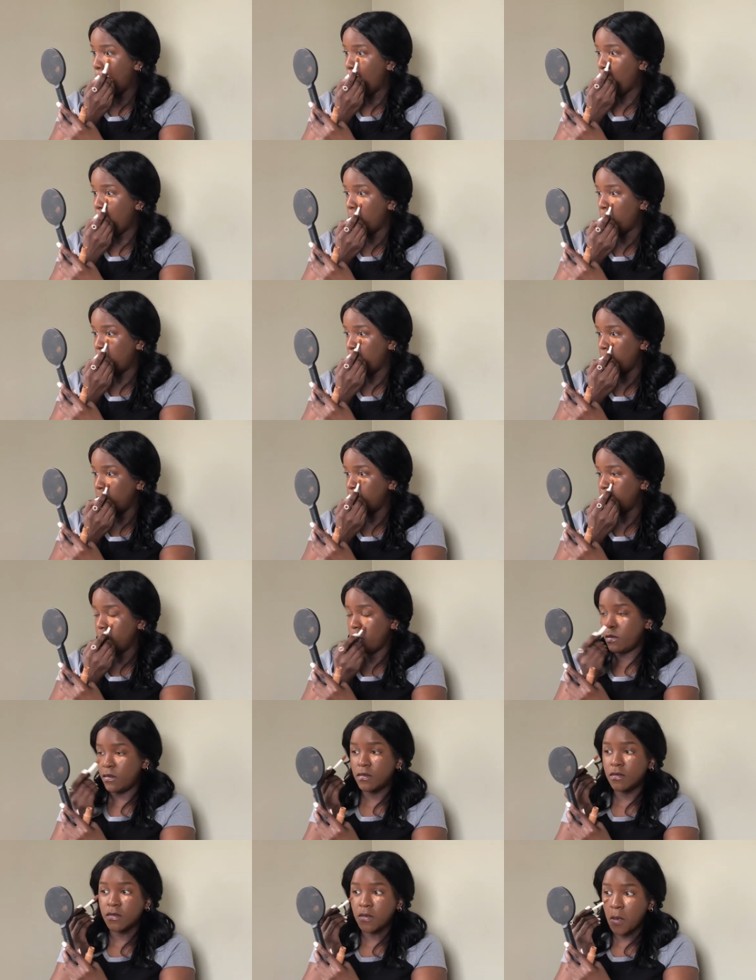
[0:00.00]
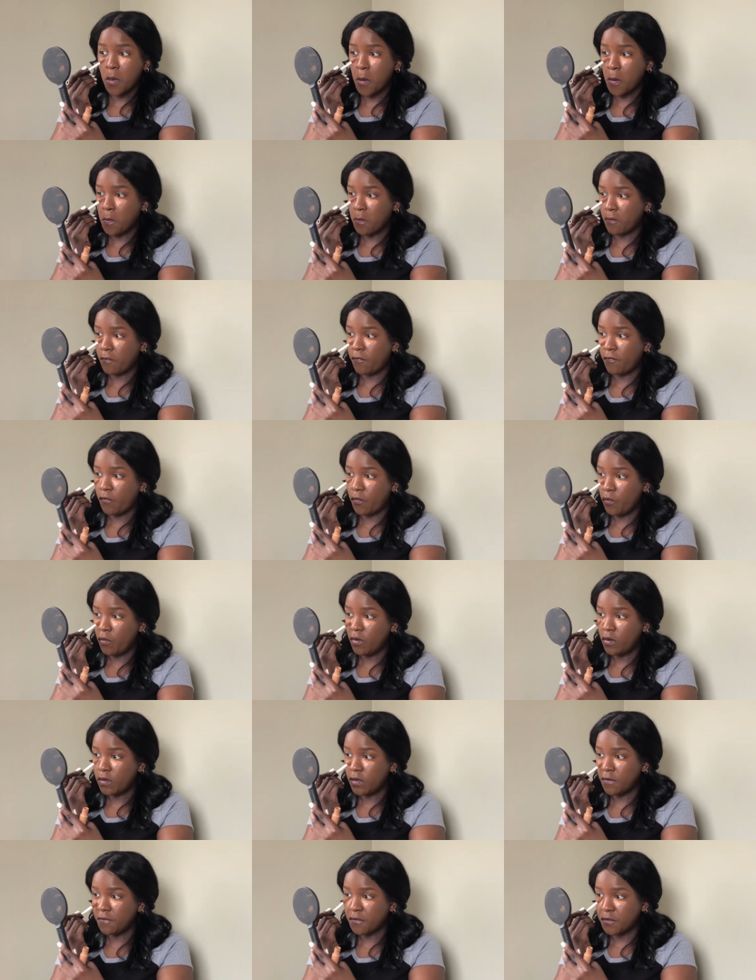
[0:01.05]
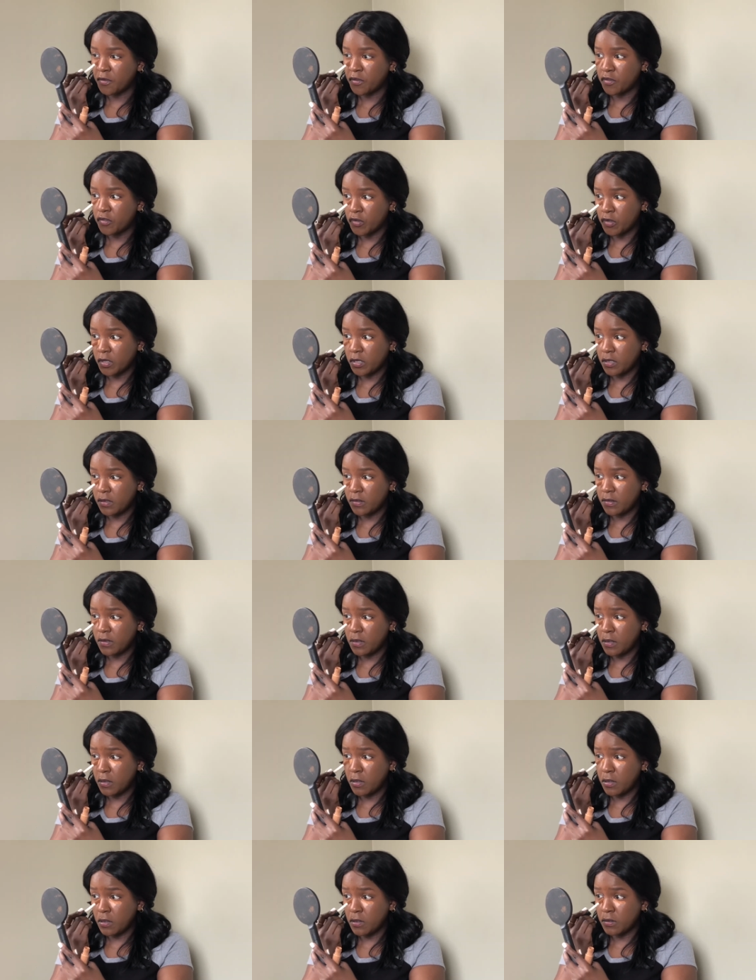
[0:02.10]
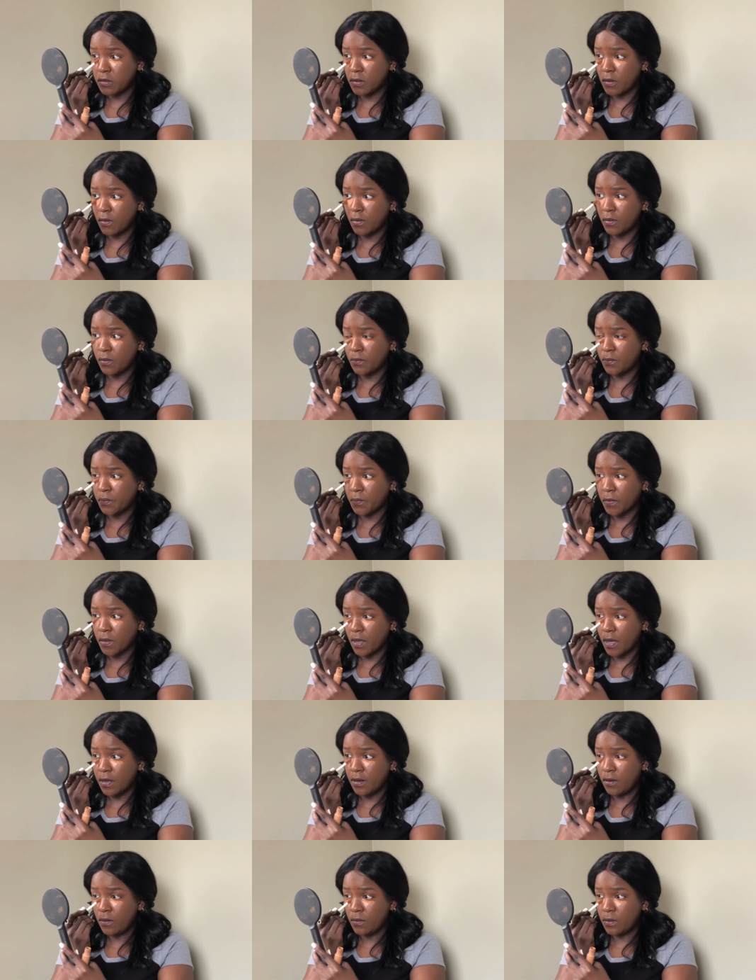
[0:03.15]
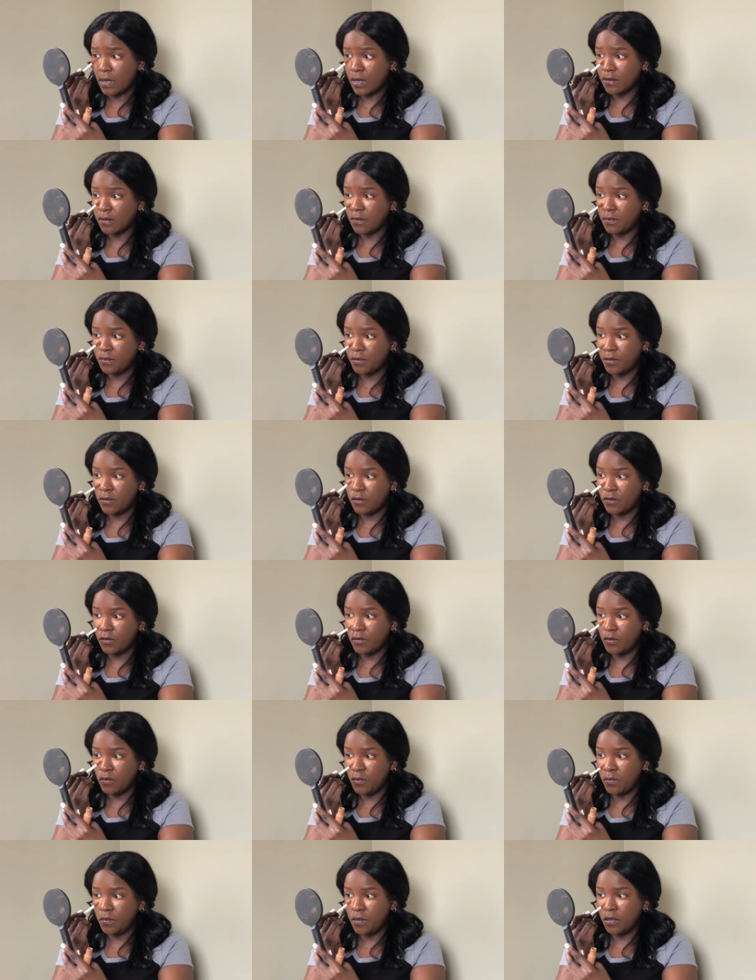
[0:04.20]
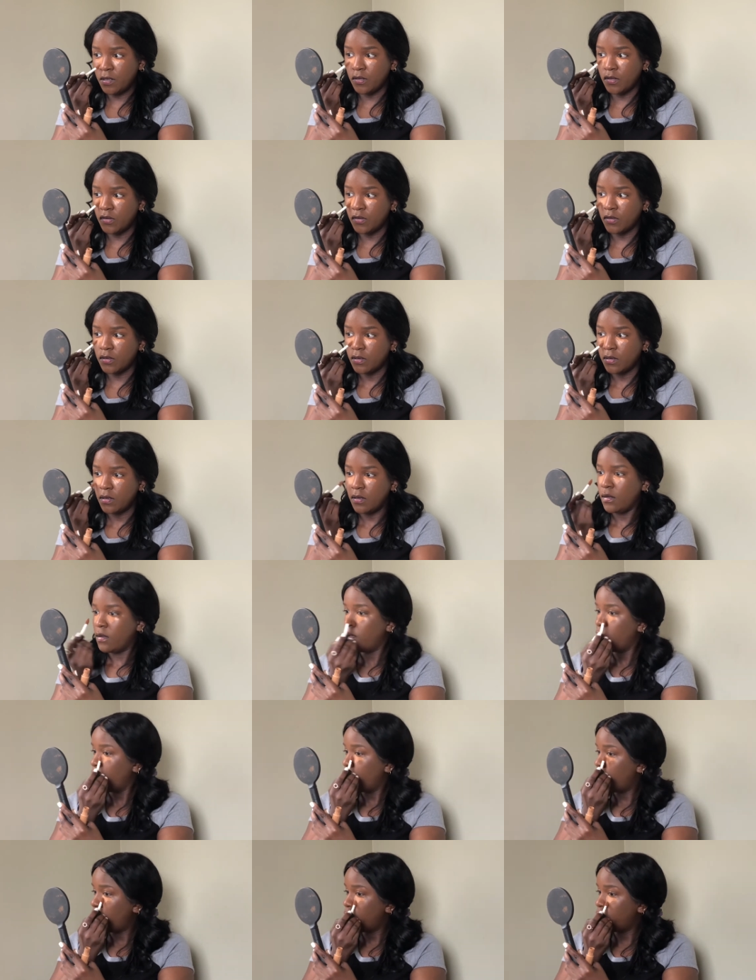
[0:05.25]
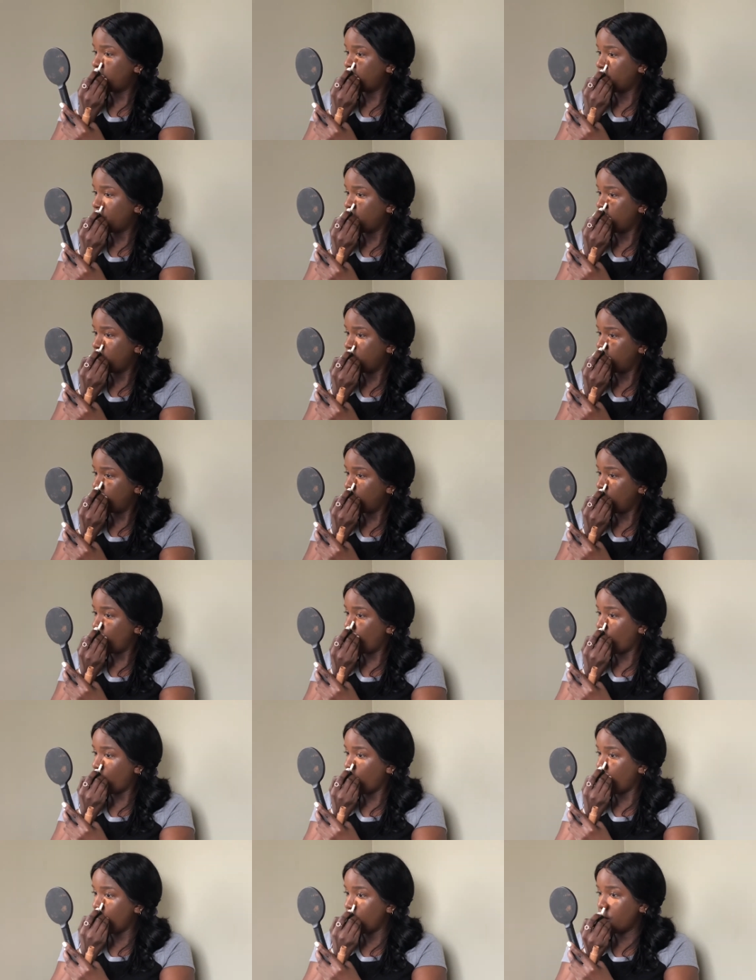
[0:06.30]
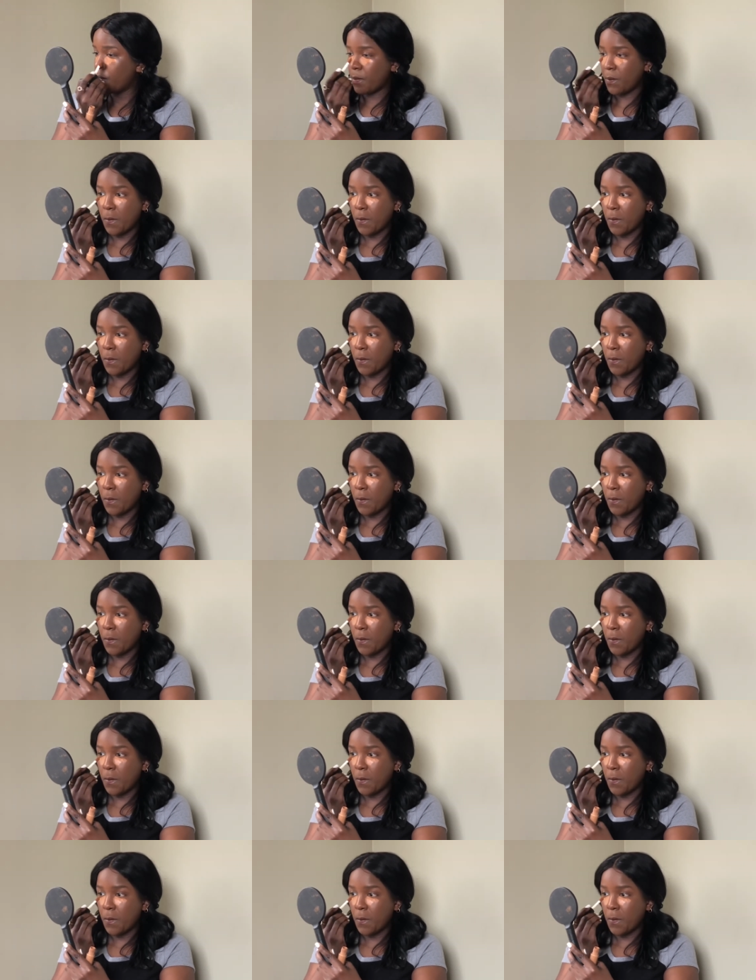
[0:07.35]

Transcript: And this is some full coverage concealer, so I don't like to put too much and spread it too far,